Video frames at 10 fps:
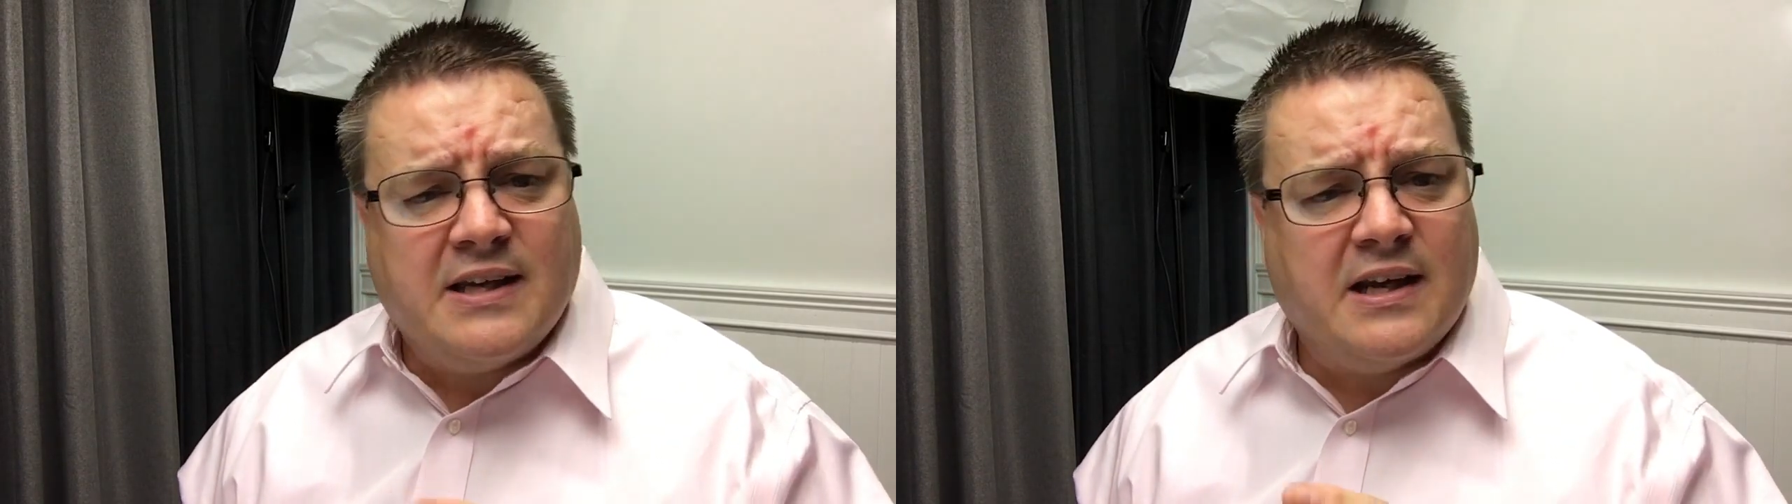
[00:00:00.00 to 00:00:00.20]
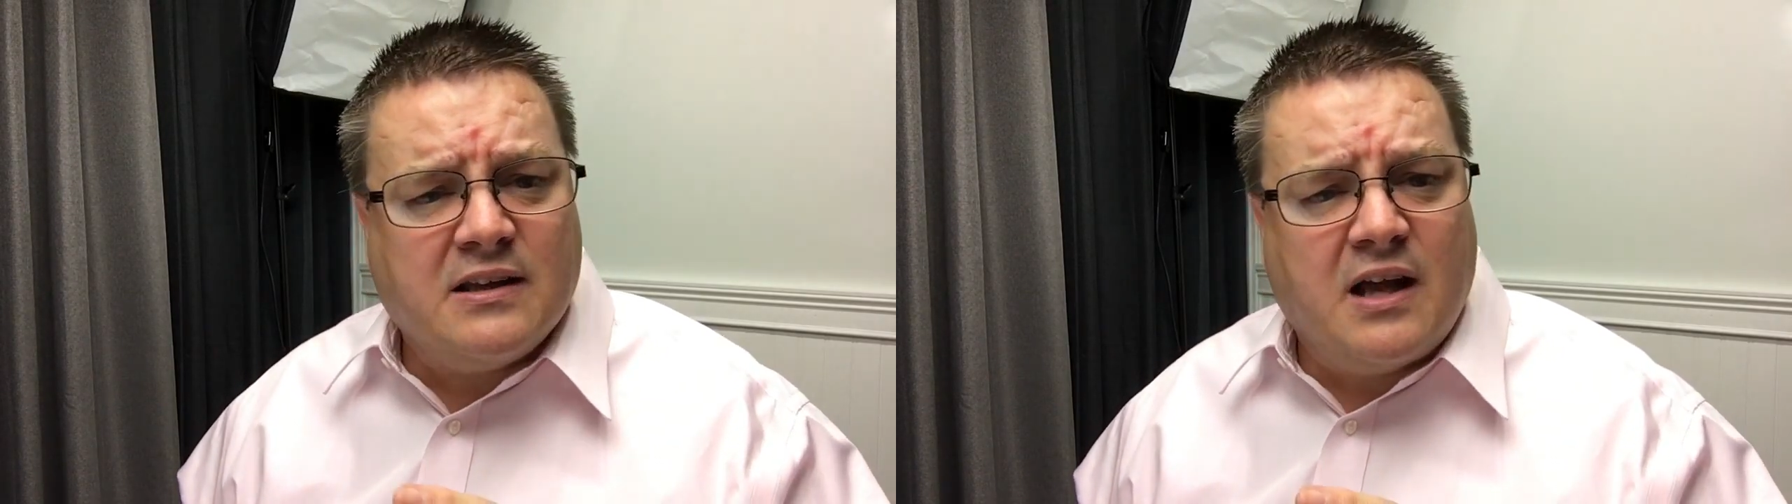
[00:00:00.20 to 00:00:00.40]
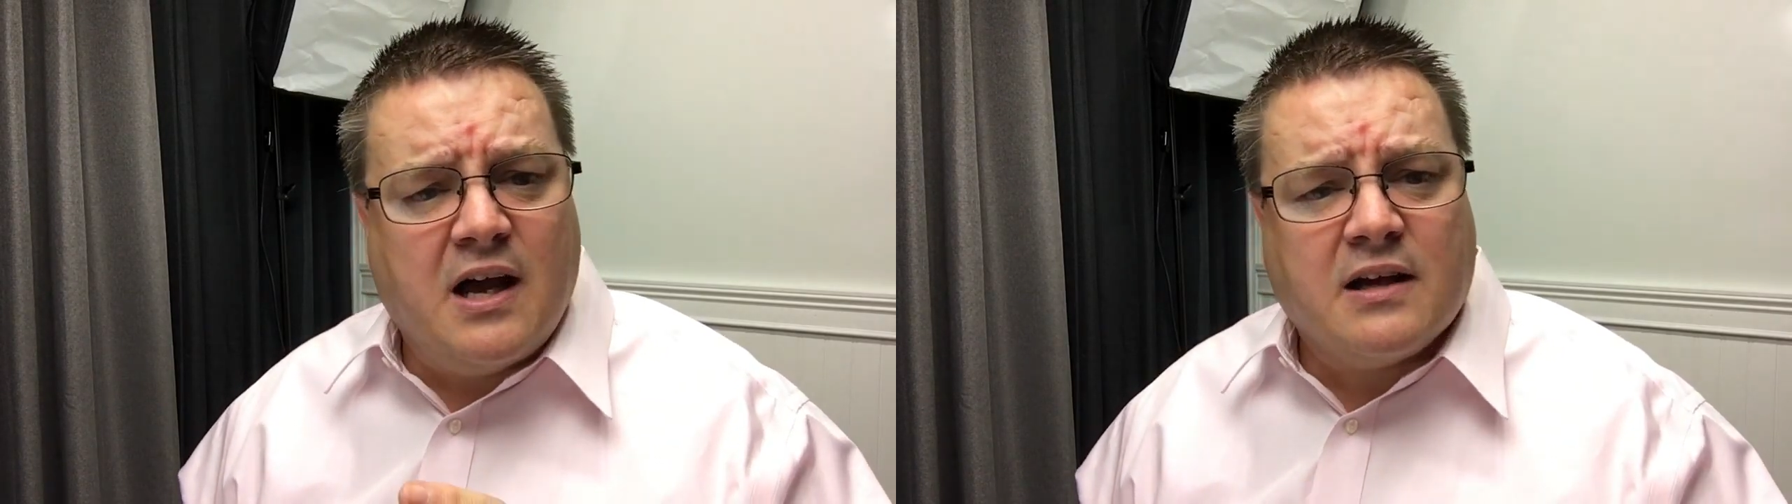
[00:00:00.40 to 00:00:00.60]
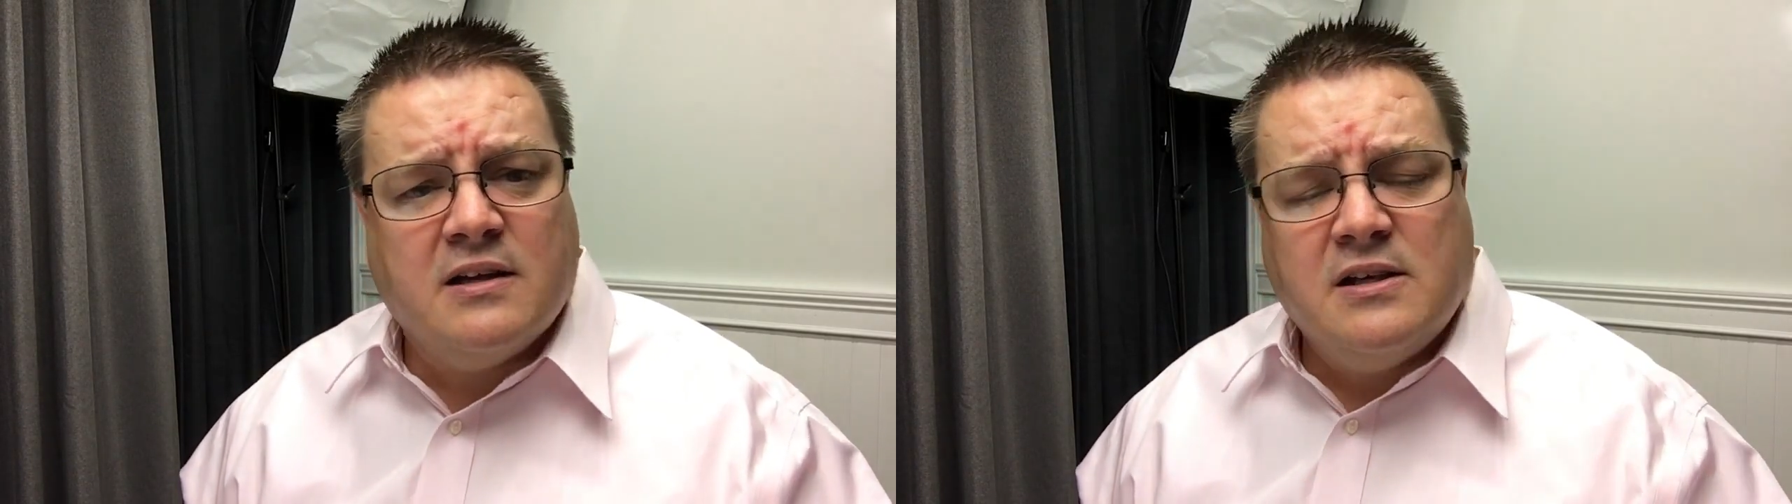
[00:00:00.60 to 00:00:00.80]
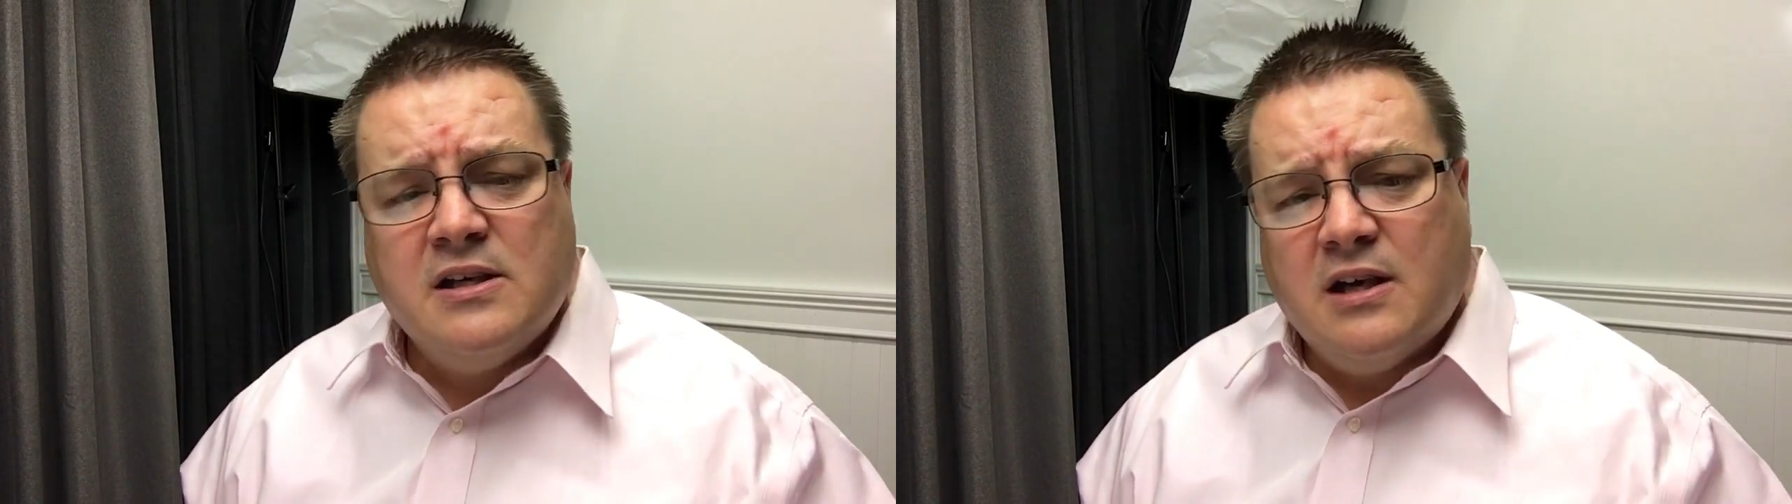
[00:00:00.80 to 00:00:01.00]
10 o'clock.
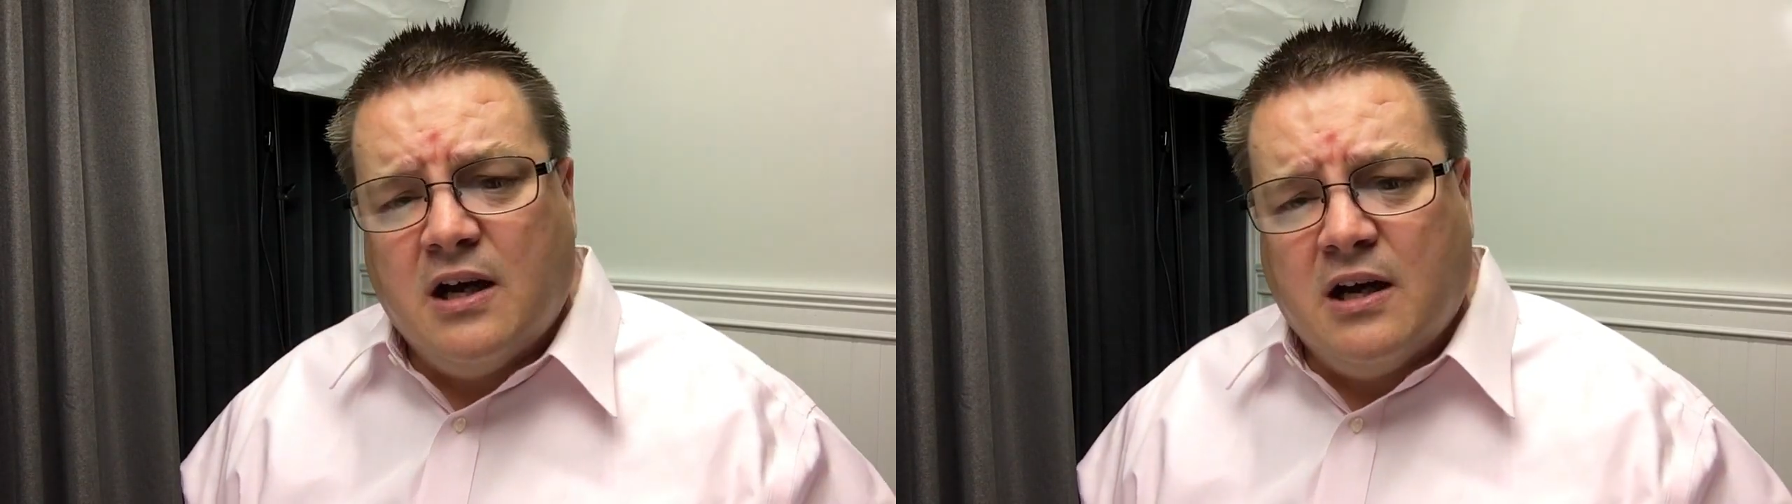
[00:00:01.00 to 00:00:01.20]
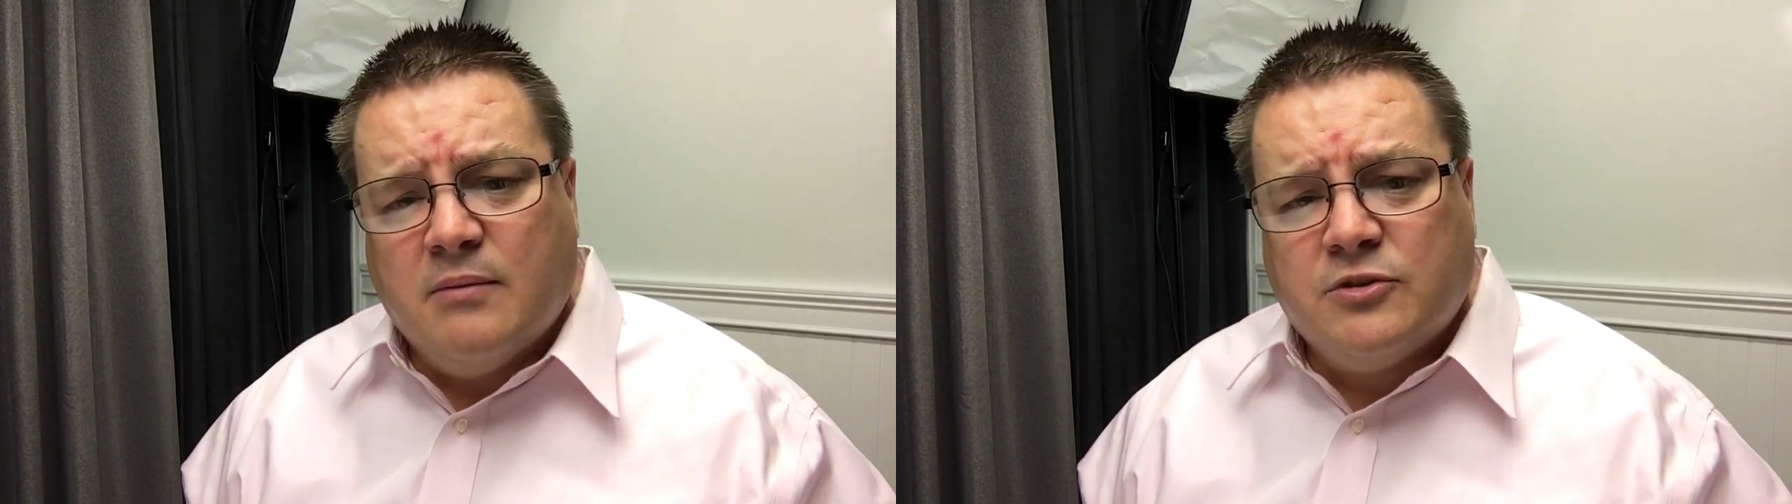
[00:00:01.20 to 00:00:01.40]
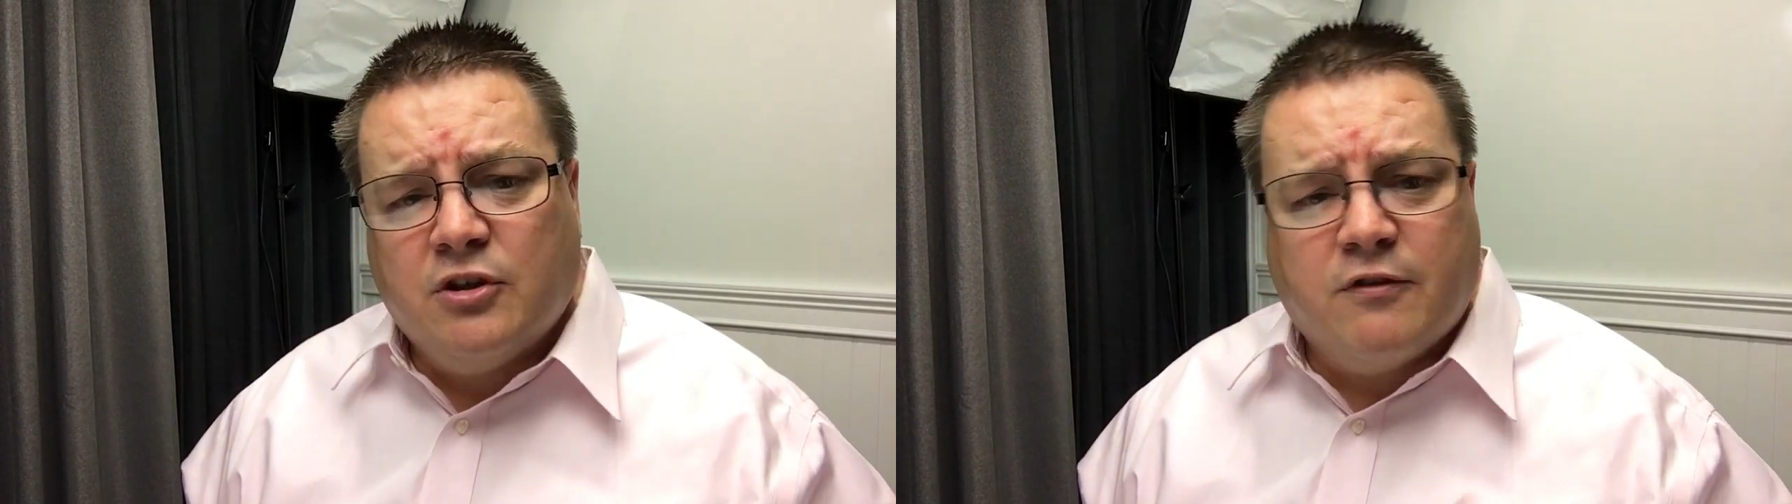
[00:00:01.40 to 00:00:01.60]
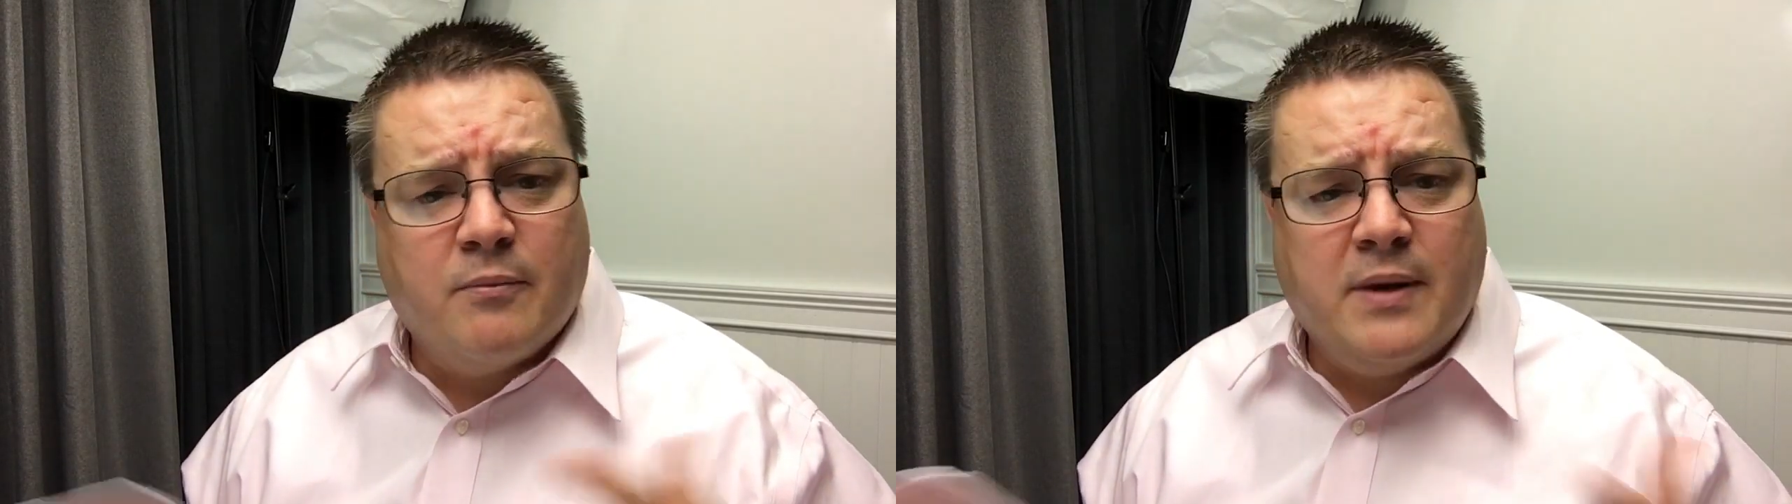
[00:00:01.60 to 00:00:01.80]
So for